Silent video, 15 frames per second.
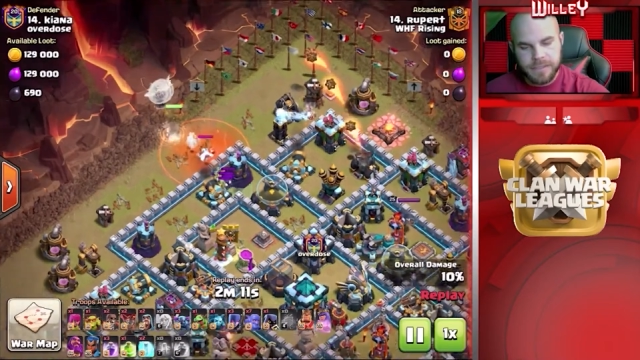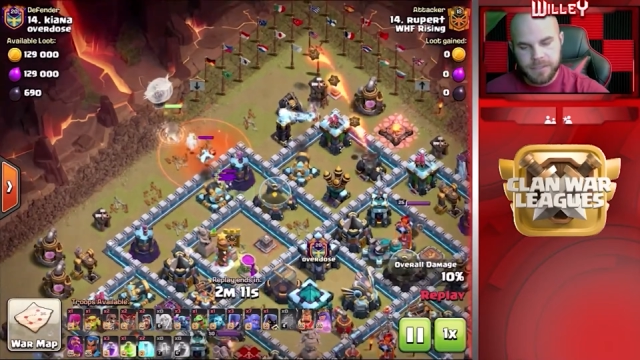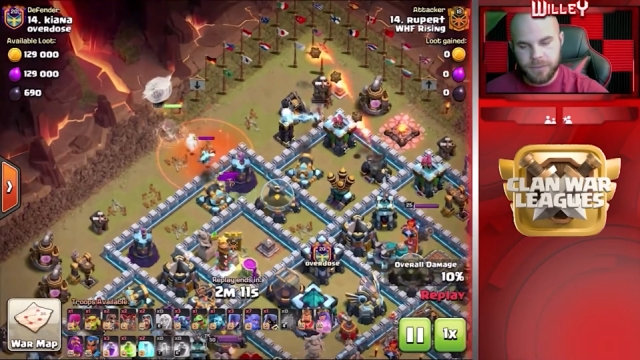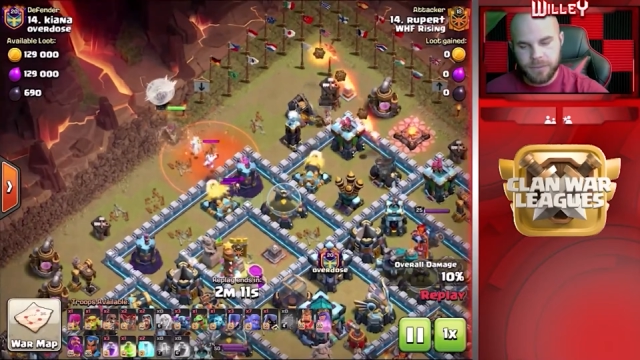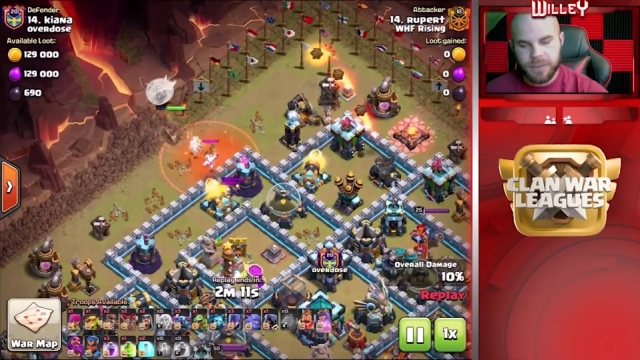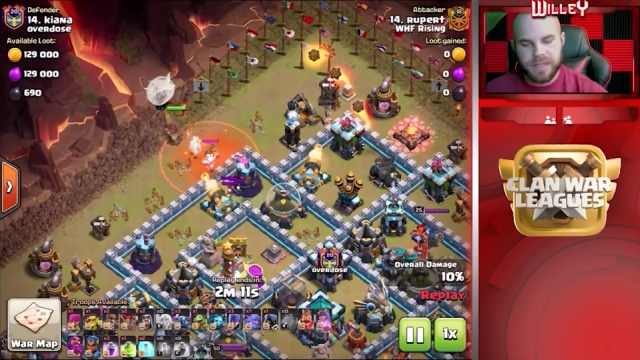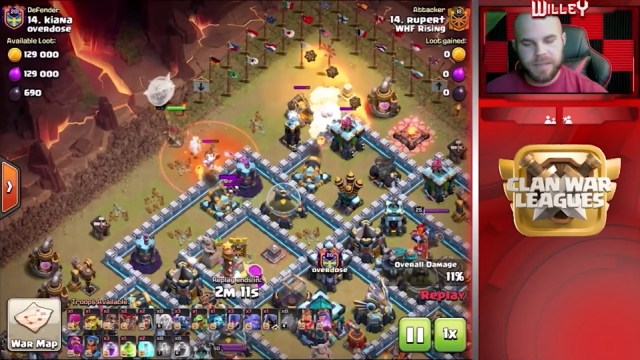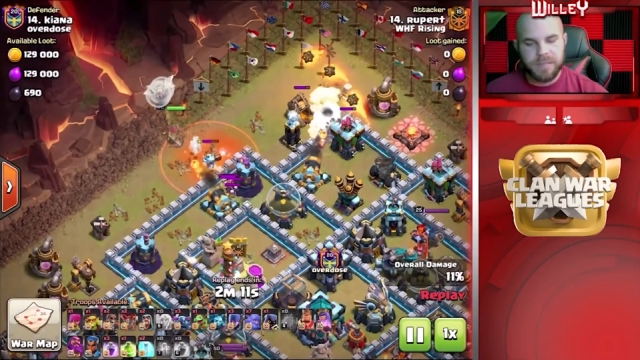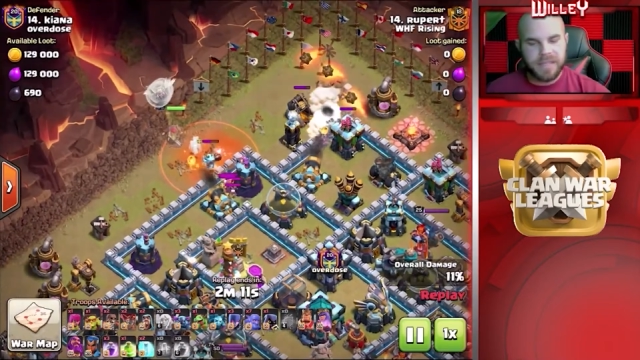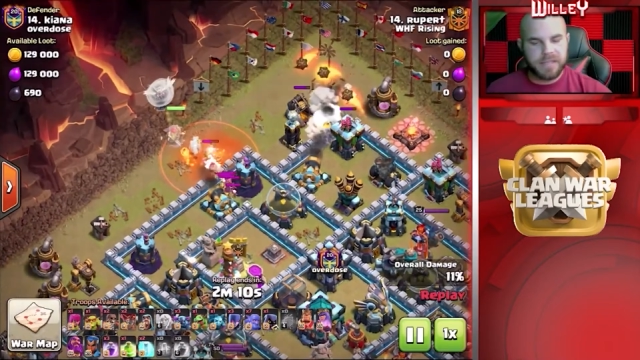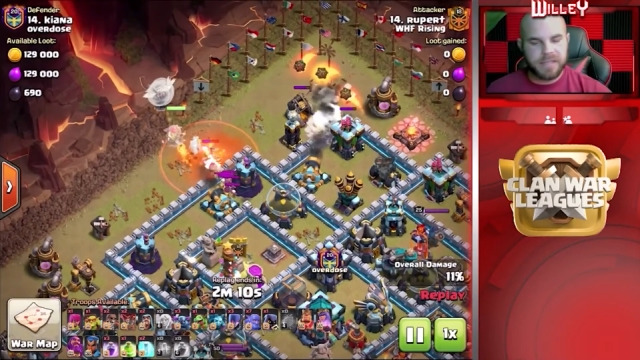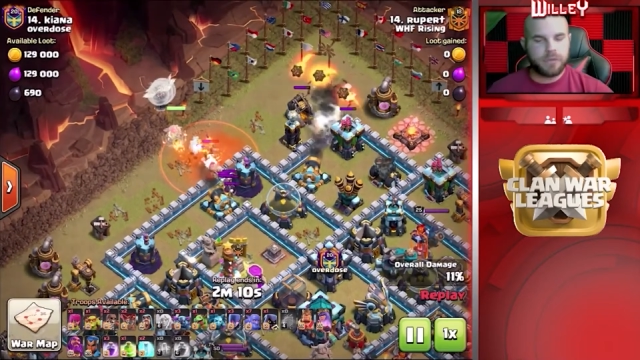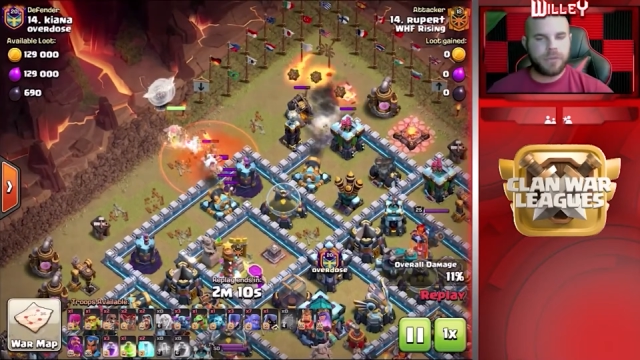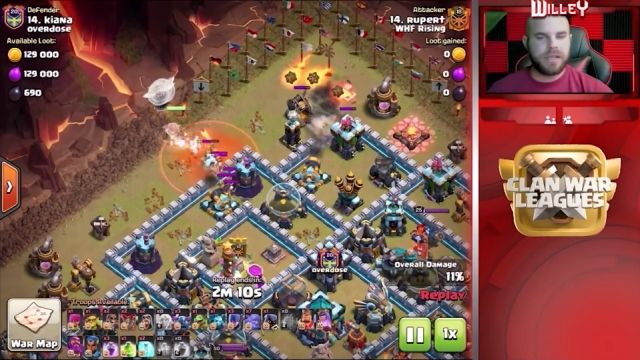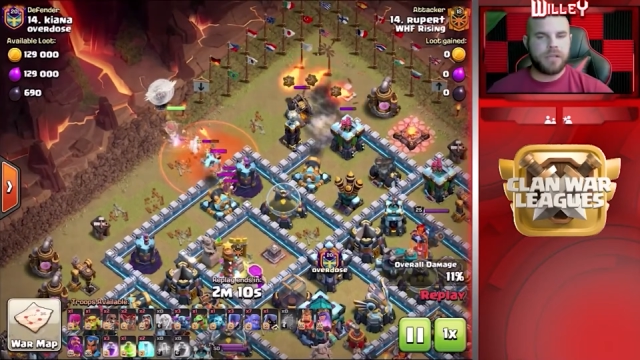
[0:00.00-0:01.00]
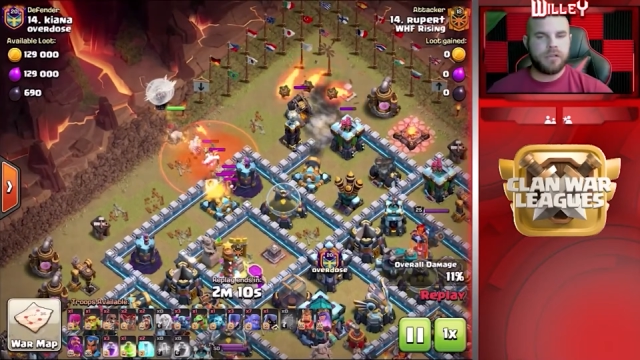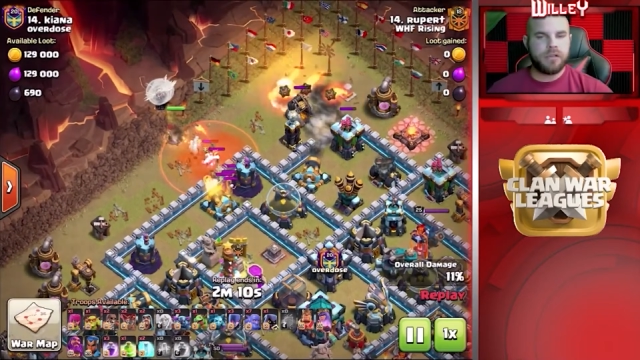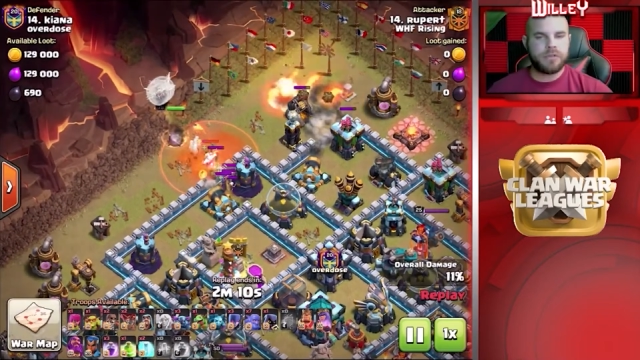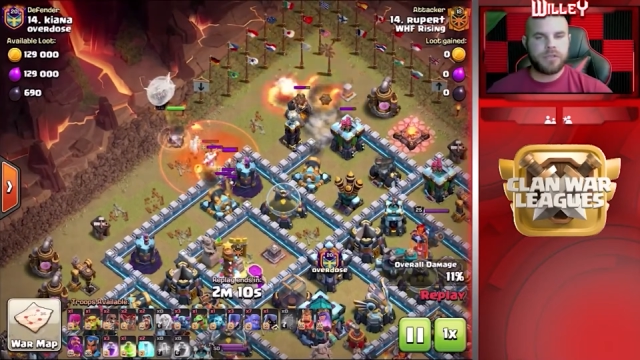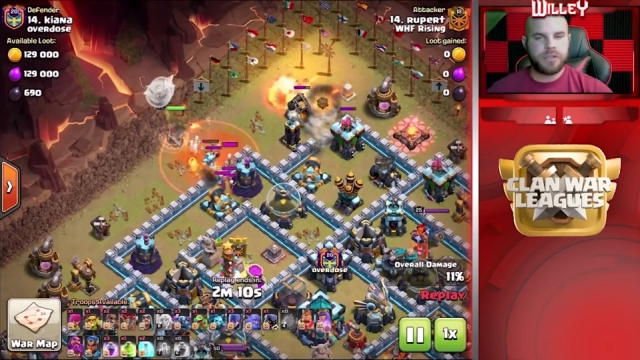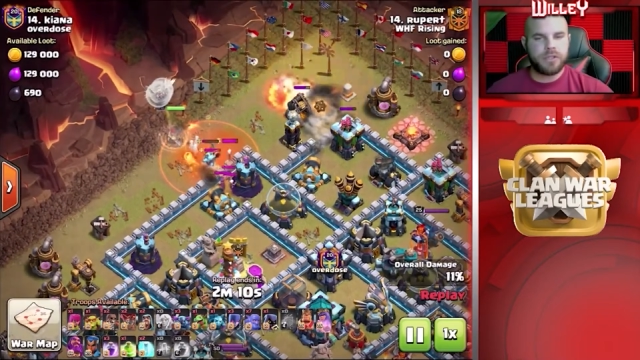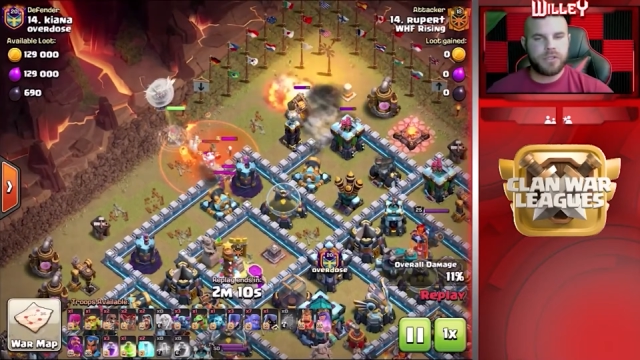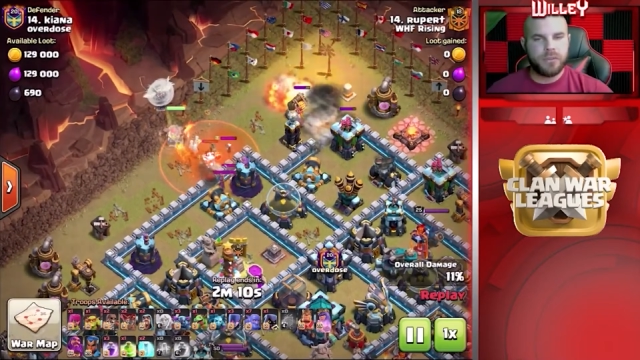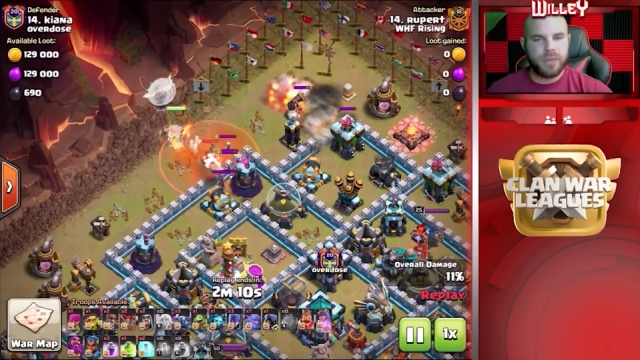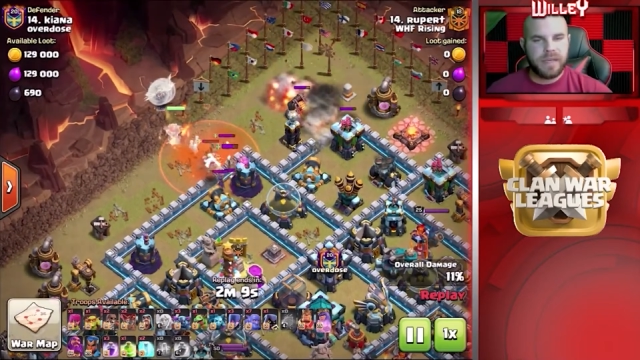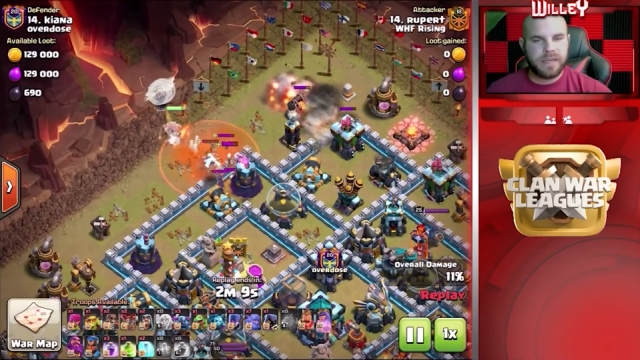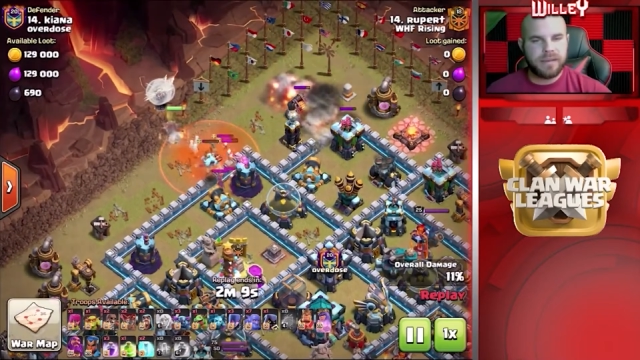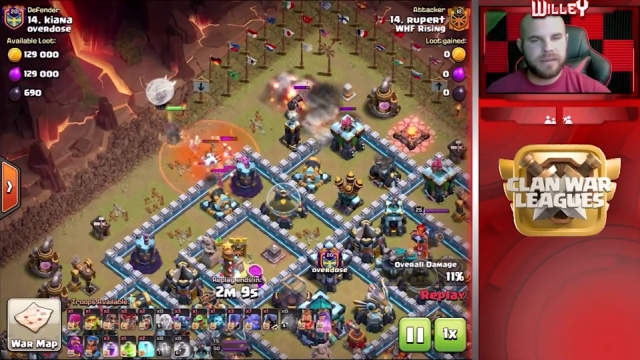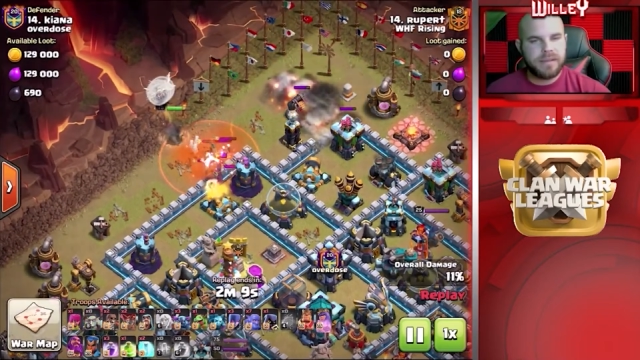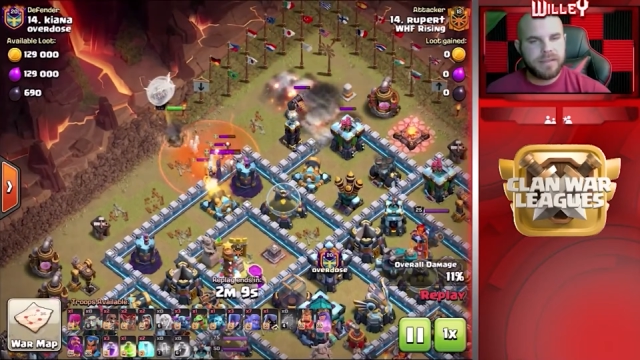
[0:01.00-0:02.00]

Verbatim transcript: So when they make their way over to the queen,